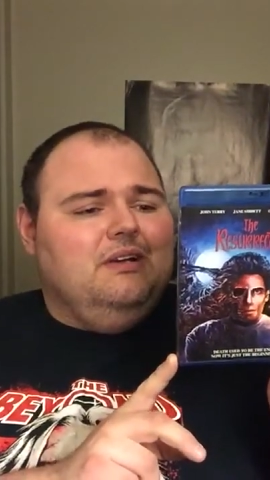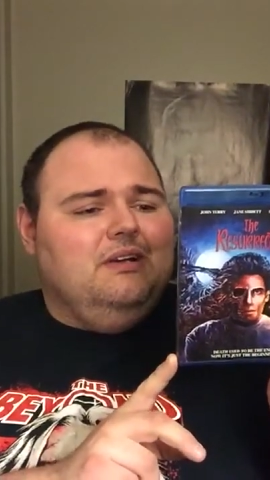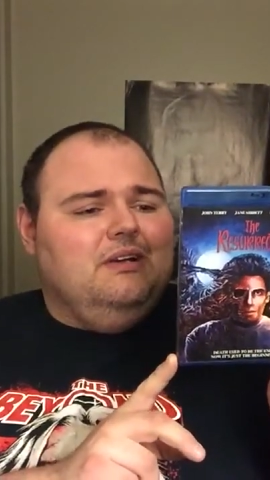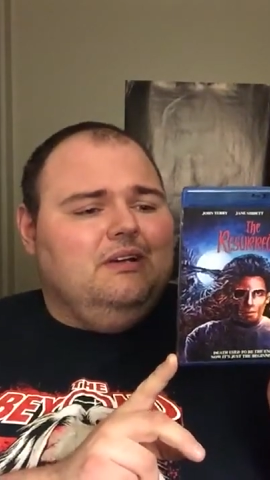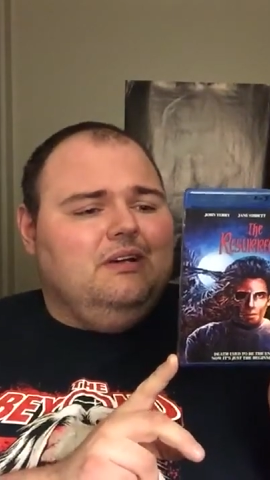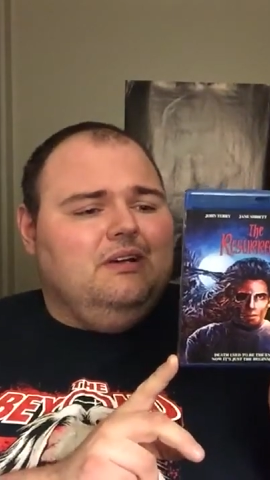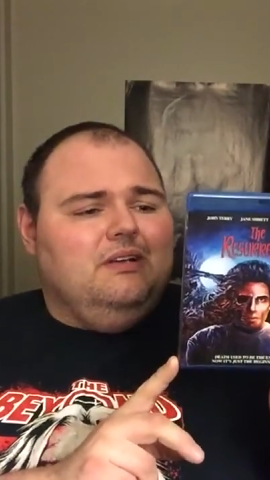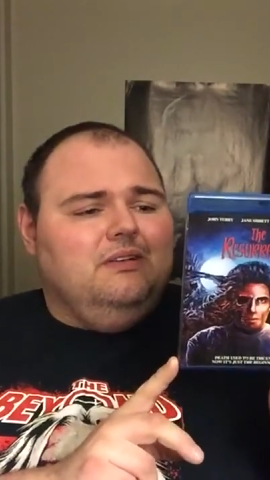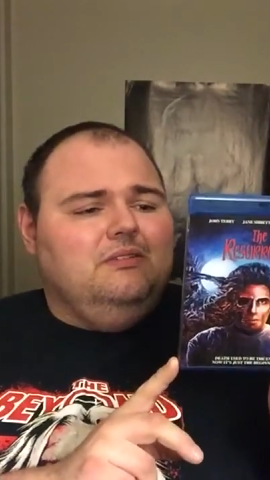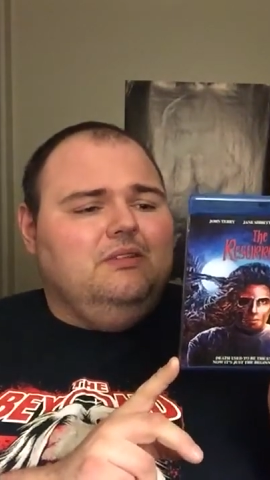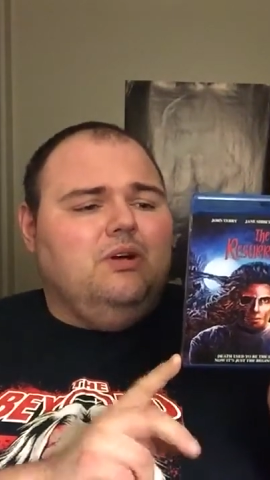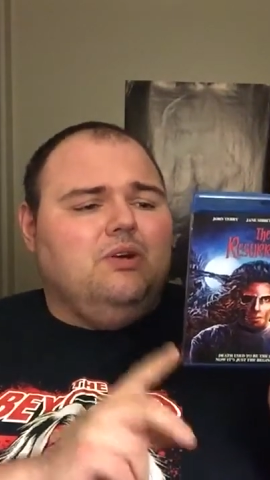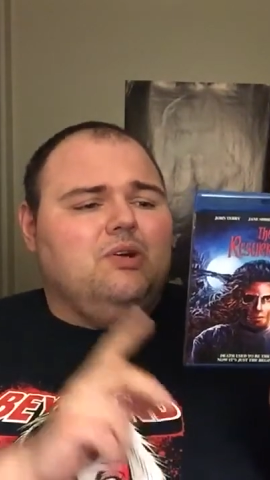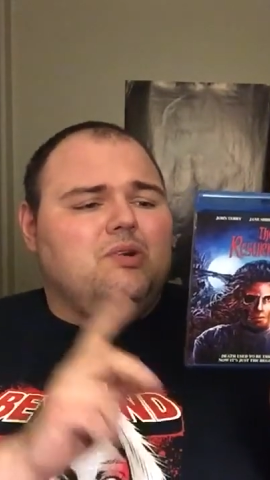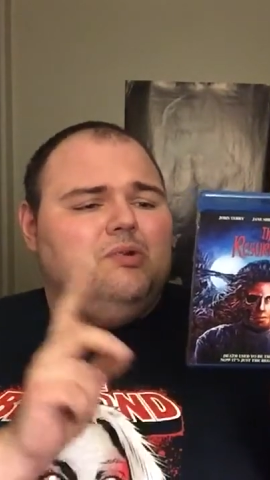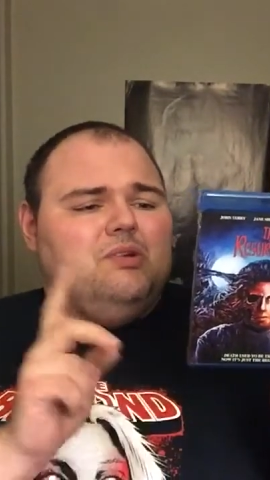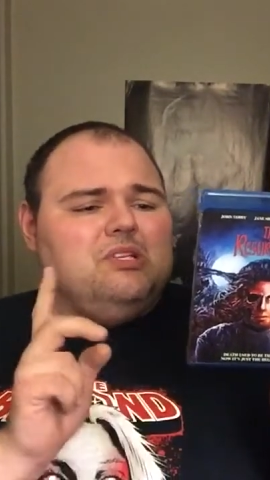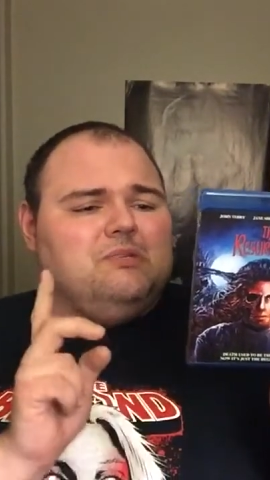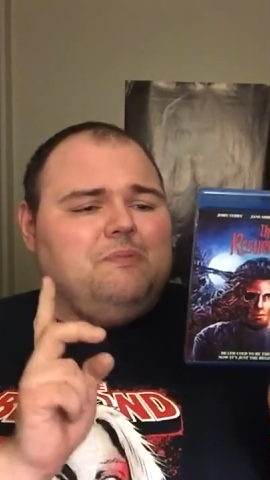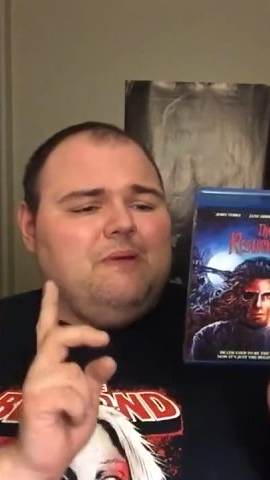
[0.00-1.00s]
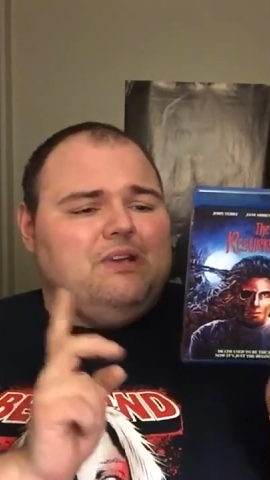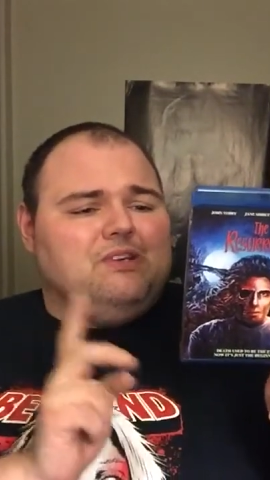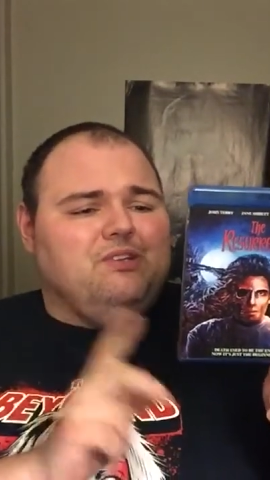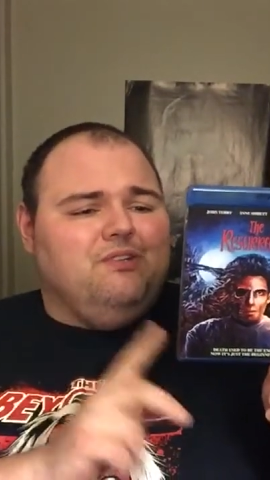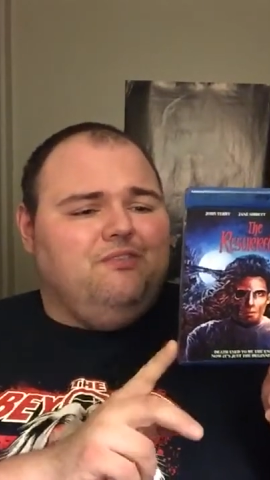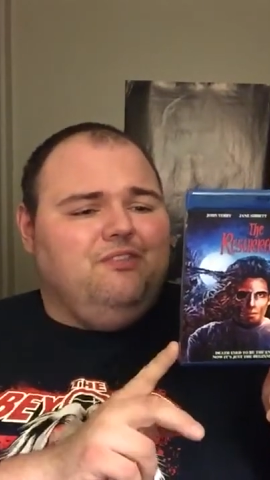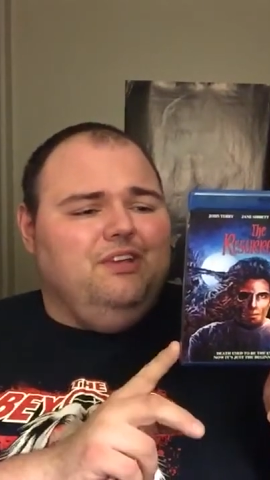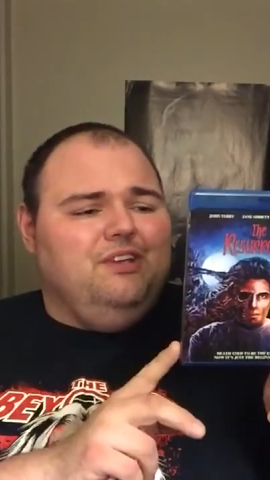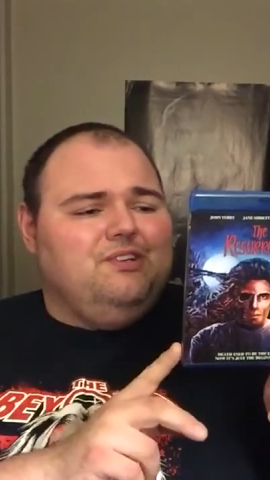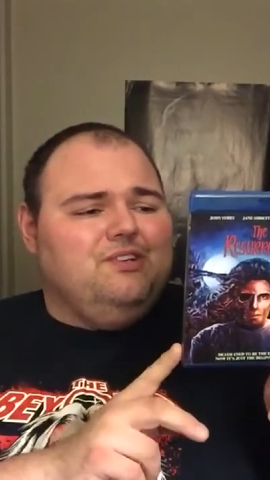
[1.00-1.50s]
Loaded with special
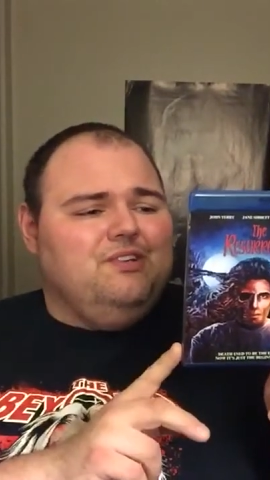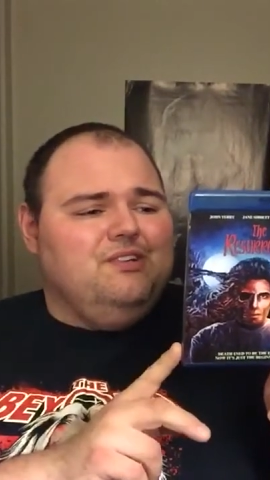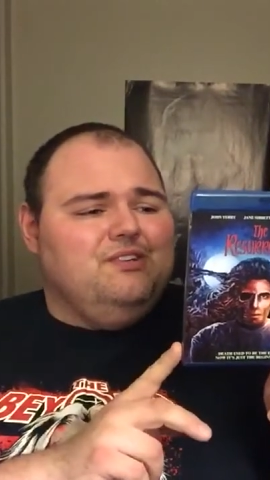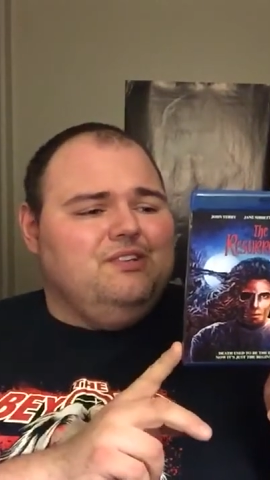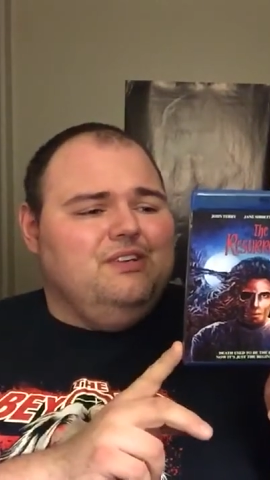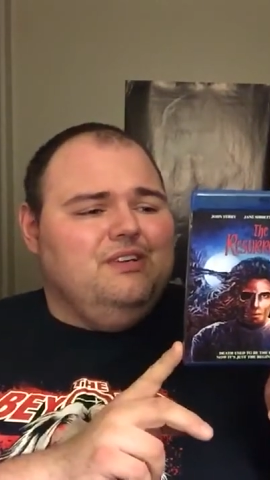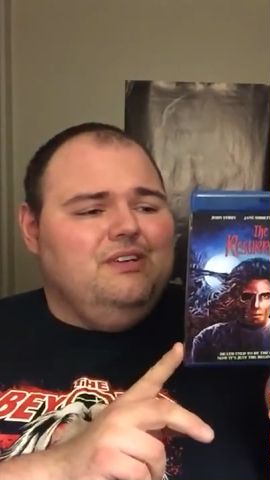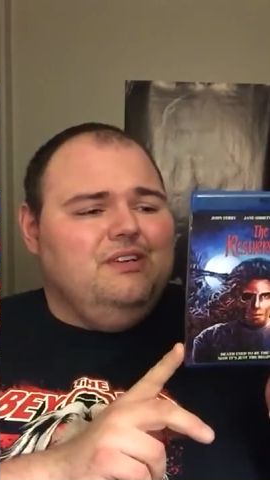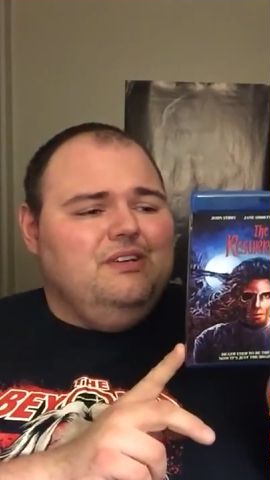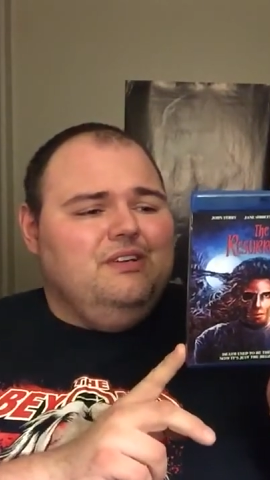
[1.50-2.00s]
features.